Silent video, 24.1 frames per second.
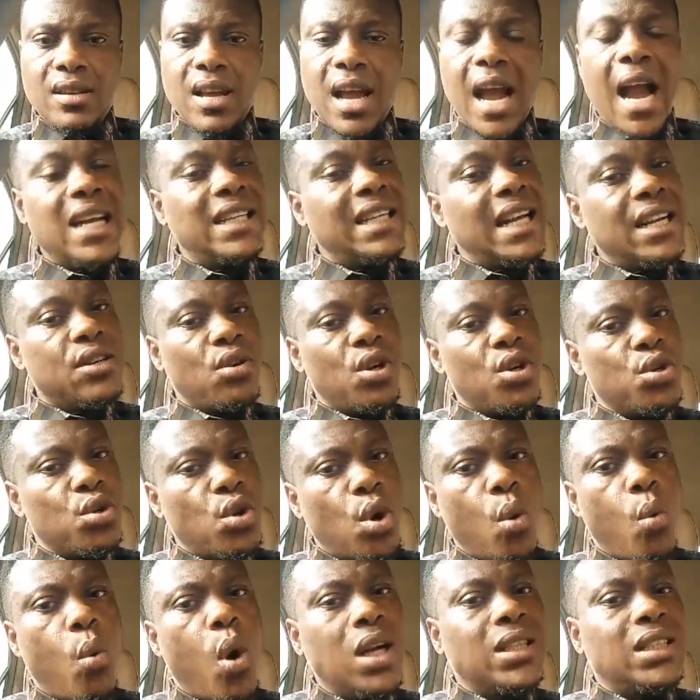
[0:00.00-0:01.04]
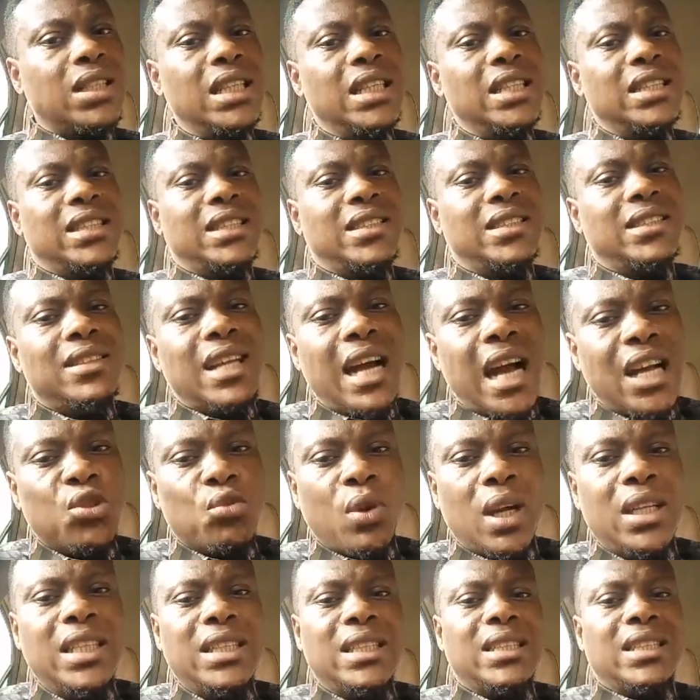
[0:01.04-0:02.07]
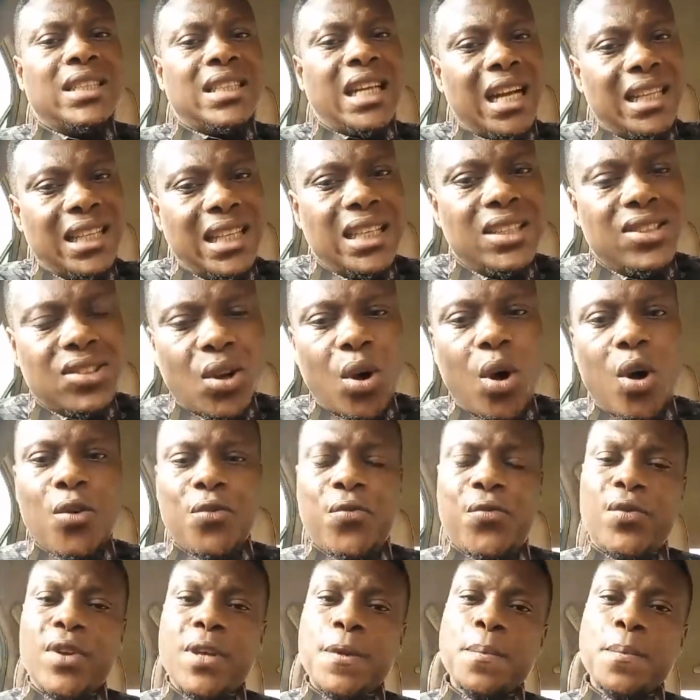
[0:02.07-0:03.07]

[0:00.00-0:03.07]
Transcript: And I don't know what is actually the challenge of